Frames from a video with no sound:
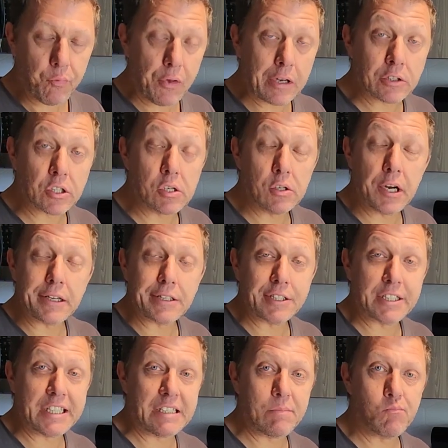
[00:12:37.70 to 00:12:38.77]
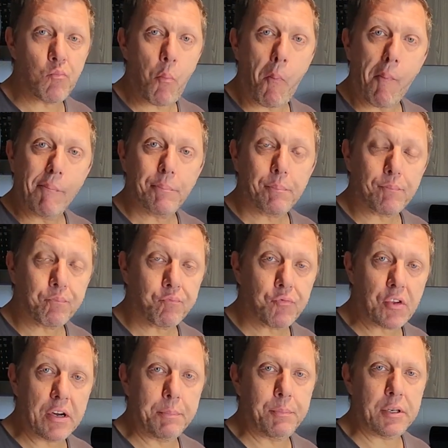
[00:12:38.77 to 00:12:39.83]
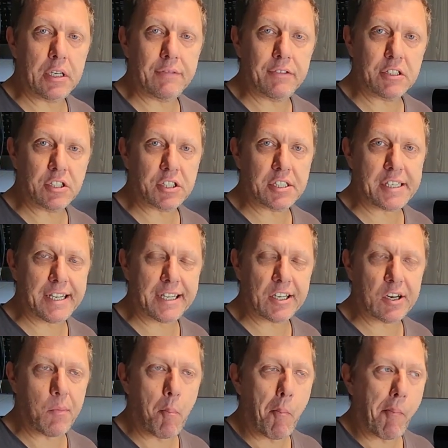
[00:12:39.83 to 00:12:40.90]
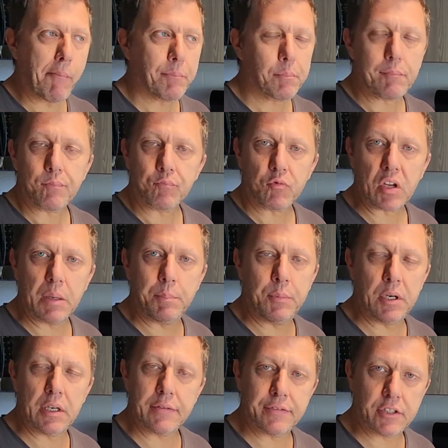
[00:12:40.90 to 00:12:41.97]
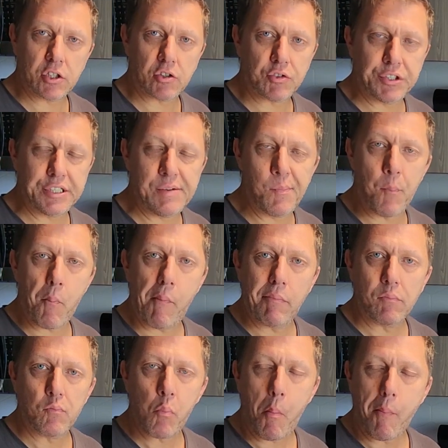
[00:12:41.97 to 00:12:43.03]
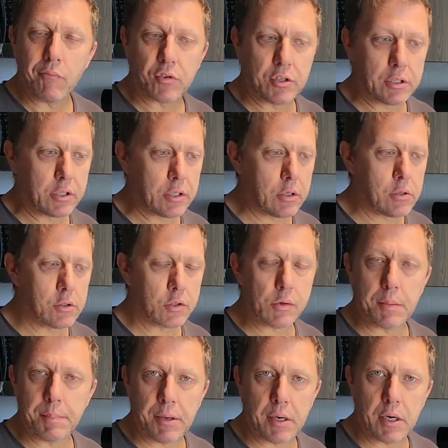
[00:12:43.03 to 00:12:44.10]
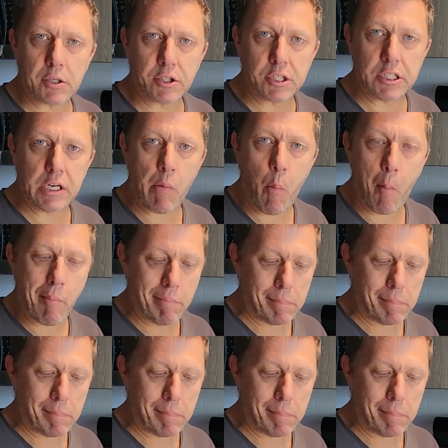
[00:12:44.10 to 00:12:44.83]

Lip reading: So like I say, a perfect snack, a perfect treat to go to a party.